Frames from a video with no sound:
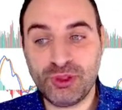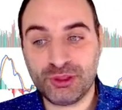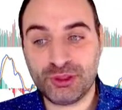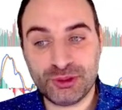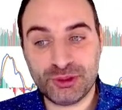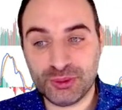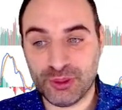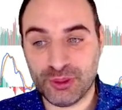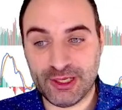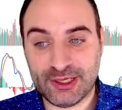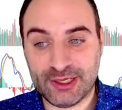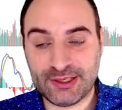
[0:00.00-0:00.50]

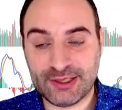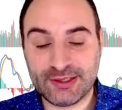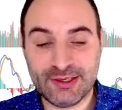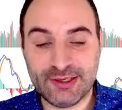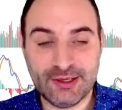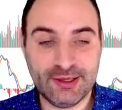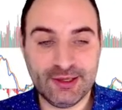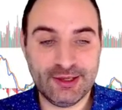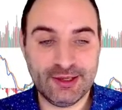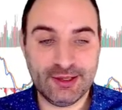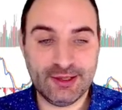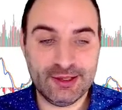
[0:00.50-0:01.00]
doing
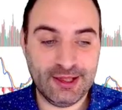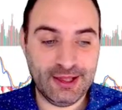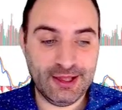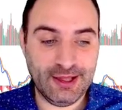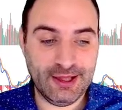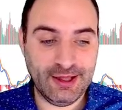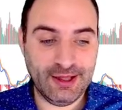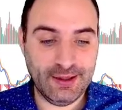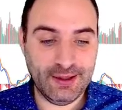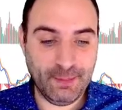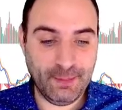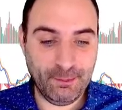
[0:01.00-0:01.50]

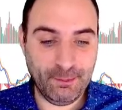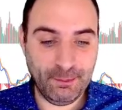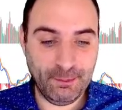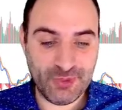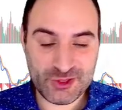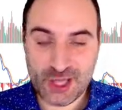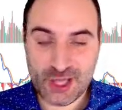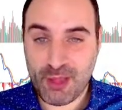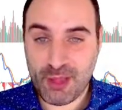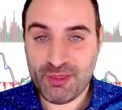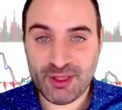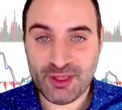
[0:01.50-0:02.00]

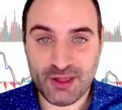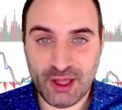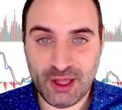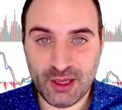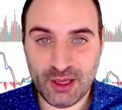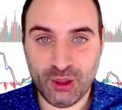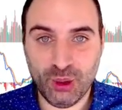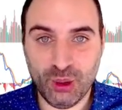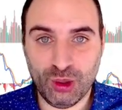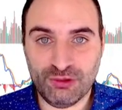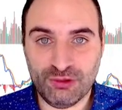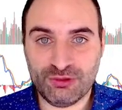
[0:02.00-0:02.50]
something that I
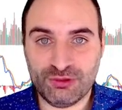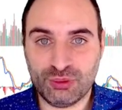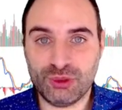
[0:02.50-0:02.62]
love.